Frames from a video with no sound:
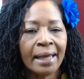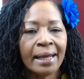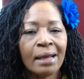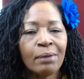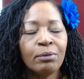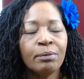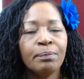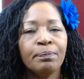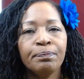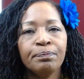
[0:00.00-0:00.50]

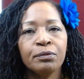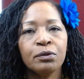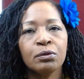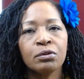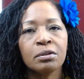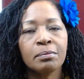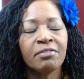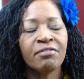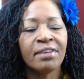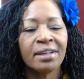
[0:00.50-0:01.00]
and I would
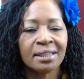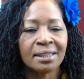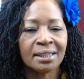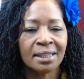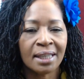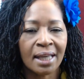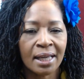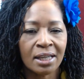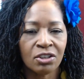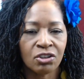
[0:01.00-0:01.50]
do some
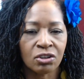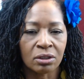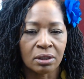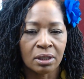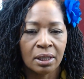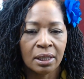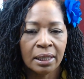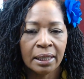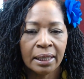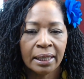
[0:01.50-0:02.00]
investigation